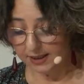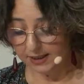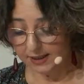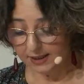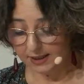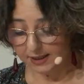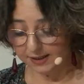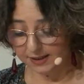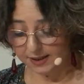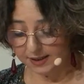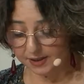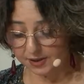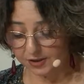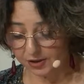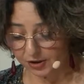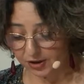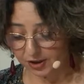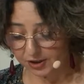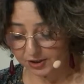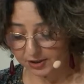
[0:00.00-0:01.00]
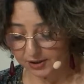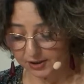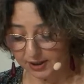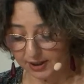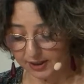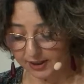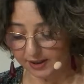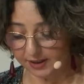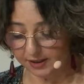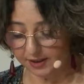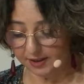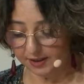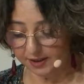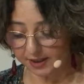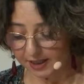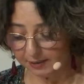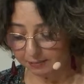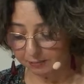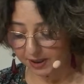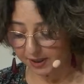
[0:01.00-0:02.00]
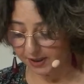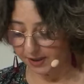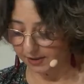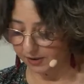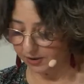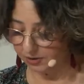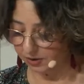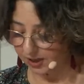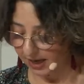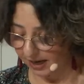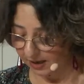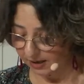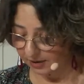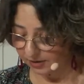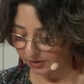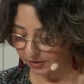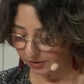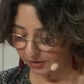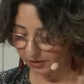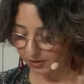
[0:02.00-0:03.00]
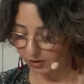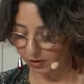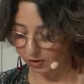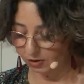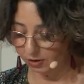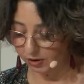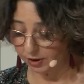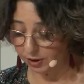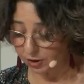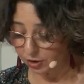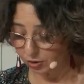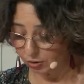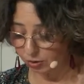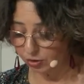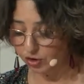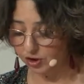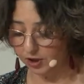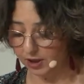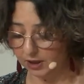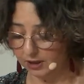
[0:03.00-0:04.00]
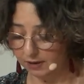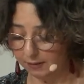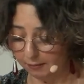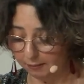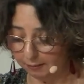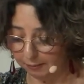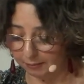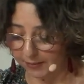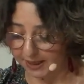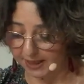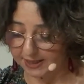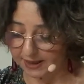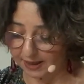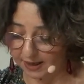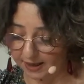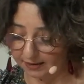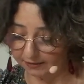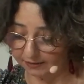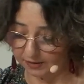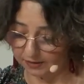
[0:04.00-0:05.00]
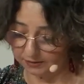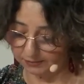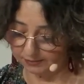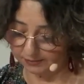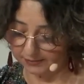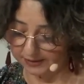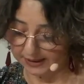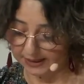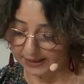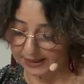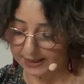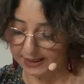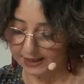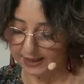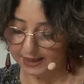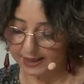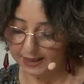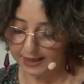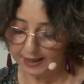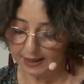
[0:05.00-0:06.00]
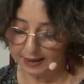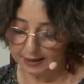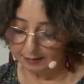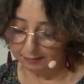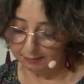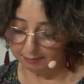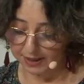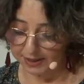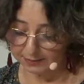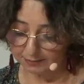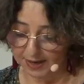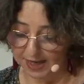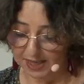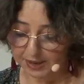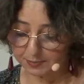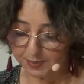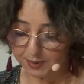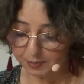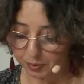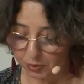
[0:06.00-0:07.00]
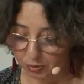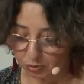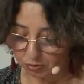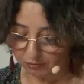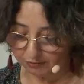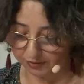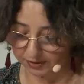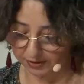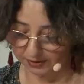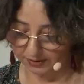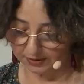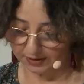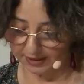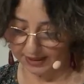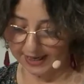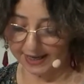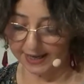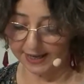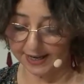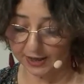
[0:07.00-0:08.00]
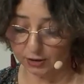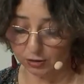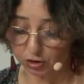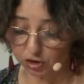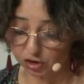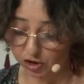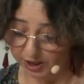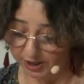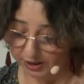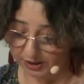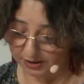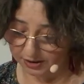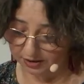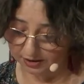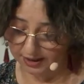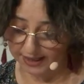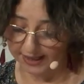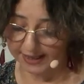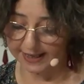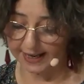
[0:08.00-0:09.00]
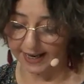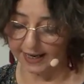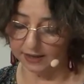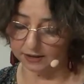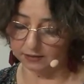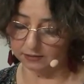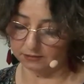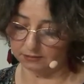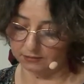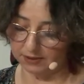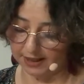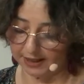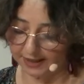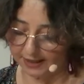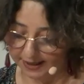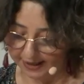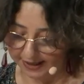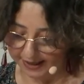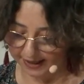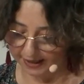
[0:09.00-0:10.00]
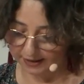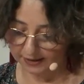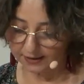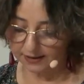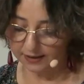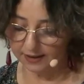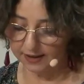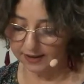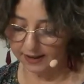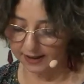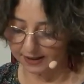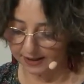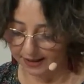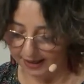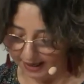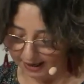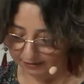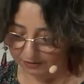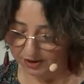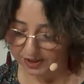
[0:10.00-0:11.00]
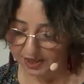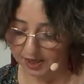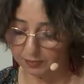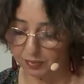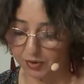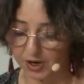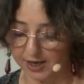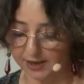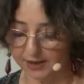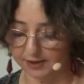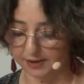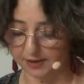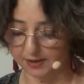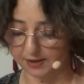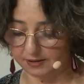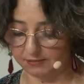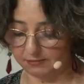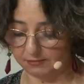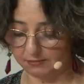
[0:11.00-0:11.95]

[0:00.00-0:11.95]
This is certainly immanent to culture on a social meta level, but must be proven and negotiated again and again in everyday practice,